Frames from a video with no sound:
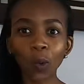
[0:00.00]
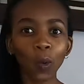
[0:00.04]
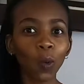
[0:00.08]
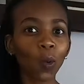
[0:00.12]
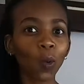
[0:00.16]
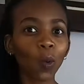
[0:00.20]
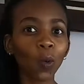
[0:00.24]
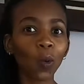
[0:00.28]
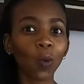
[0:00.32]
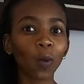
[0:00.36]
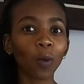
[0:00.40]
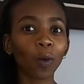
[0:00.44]

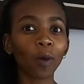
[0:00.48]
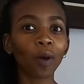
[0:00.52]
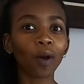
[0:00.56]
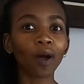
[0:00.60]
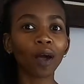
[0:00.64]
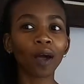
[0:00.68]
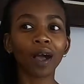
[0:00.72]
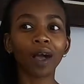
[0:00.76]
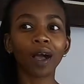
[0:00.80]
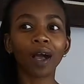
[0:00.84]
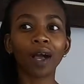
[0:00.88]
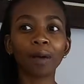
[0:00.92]

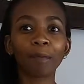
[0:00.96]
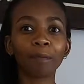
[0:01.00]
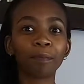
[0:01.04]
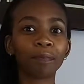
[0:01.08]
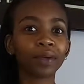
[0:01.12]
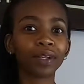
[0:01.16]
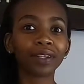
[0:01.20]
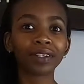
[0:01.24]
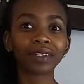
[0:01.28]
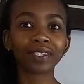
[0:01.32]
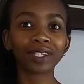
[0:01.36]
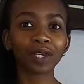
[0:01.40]
or
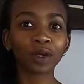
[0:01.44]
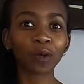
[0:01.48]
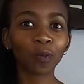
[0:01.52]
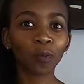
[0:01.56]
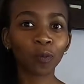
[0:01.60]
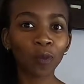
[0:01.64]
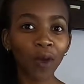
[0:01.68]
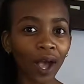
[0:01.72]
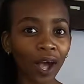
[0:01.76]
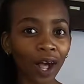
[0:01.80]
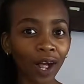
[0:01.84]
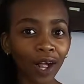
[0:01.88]

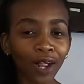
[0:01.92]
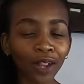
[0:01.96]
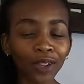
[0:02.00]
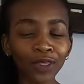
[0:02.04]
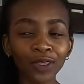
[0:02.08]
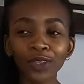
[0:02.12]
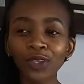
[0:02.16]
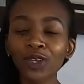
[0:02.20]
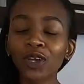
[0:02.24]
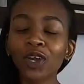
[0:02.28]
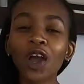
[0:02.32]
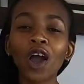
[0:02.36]
building
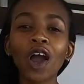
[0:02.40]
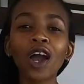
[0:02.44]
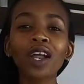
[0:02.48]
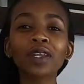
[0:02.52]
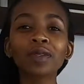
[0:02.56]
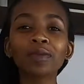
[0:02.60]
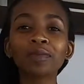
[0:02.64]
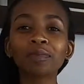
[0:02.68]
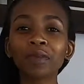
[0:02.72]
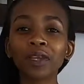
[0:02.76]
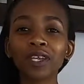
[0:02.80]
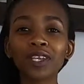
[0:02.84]
wealth. You
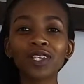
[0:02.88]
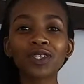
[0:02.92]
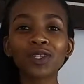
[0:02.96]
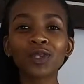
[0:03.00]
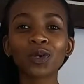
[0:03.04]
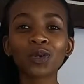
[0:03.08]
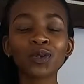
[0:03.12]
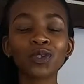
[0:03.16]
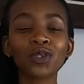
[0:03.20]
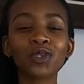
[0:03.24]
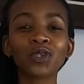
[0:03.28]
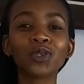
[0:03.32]
can't mix
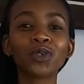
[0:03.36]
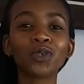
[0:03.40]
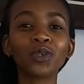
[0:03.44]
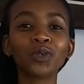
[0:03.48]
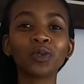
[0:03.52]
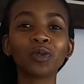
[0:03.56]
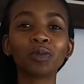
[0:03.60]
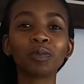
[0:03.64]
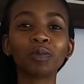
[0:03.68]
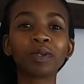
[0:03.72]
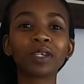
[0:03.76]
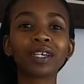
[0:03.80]
those
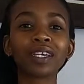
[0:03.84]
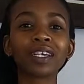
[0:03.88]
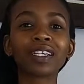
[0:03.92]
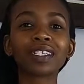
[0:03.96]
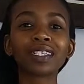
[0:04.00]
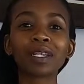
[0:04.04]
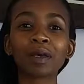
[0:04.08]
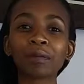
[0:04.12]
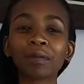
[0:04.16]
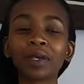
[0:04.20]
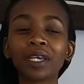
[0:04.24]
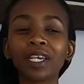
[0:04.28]
two,
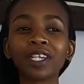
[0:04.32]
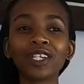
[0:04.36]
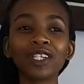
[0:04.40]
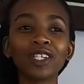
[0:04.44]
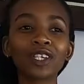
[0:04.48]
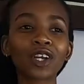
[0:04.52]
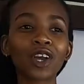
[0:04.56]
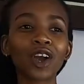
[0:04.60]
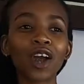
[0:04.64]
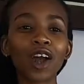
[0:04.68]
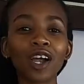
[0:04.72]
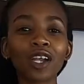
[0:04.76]
because I mean,
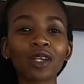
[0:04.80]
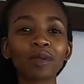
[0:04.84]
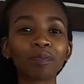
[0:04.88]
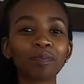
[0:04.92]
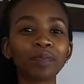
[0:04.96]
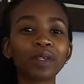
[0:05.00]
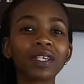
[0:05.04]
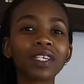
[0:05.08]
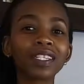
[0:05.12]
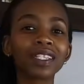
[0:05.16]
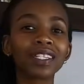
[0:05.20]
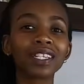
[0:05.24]
you
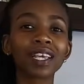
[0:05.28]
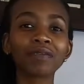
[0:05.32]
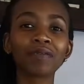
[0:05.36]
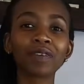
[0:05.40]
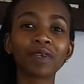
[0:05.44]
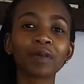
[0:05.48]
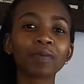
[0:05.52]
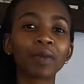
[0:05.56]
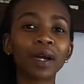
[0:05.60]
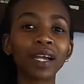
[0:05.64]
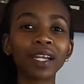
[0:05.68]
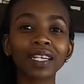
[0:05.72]
can't be
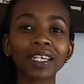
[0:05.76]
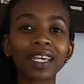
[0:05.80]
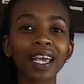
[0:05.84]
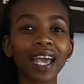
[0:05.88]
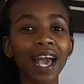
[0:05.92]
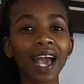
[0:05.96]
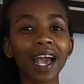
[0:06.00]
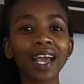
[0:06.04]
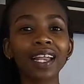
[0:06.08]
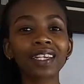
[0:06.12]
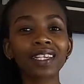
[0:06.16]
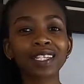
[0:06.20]
saving
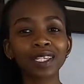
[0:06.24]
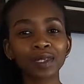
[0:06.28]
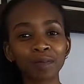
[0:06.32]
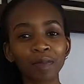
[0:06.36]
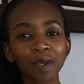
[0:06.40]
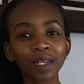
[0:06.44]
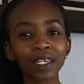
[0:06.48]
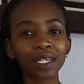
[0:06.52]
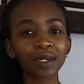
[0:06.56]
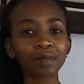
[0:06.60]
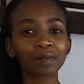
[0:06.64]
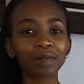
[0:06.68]
money and
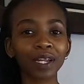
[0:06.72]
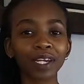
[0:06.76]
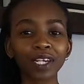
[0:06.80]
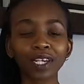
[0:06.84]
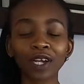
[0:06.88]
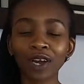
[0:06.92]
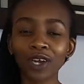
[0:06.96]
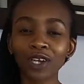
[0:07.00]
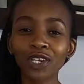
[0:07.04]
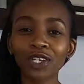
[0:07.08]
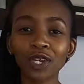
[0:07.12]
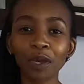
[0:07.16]
spending
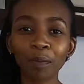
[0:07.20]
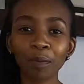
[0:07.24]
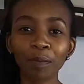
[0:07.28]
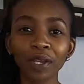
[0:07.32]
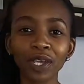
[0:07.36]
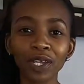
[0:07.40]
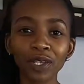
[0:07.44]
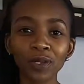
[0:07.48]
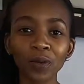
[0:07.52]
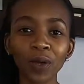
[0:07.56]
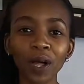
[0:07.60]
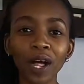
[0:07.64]
money on
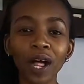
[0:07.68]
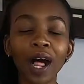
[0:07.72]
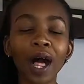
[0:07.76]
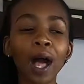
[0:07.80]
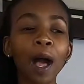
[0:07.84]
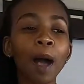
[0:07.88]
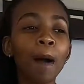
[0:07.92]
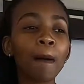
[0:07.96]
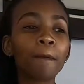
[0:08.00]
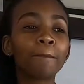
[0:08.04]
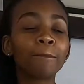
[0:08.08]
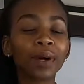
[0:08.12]
shopping as well.
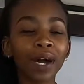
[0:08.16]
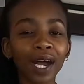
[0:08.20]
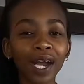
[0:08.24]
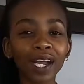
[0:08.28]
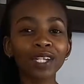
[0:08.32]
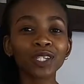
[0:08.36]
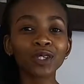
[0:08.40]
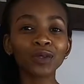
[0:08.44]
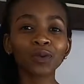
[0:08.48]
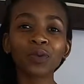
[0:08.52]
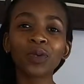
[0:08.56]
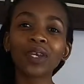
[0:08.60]

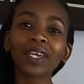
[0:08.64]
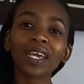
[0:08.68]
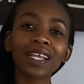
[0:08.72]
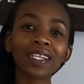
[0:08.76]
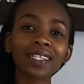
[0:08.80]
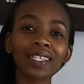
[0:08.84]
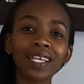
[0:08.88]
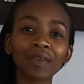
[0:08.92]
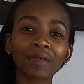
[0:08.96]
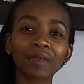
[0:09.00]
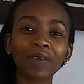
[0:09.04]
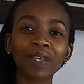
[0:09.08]
But we
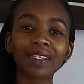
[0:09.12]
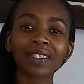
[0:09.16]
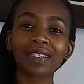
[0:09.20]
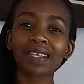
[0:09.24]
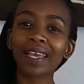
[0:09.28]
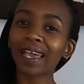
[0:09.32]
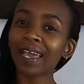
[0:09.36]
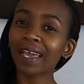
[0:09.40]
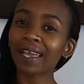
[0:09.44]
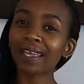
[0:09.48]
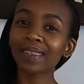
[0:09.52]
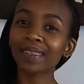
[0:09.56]
can safely
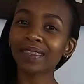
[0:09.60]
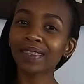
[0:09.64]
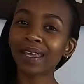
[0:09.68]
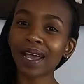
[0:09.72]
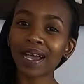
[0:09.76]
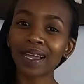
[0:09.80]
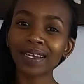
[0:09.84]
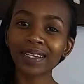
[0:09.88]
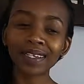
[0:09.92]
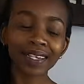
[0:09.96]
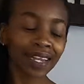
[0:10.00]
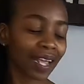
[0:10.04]
say
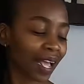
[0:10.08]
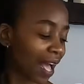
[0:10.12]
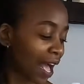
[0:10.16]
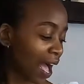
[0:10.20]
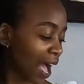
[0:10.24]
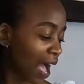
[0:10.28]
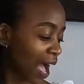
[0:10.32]
that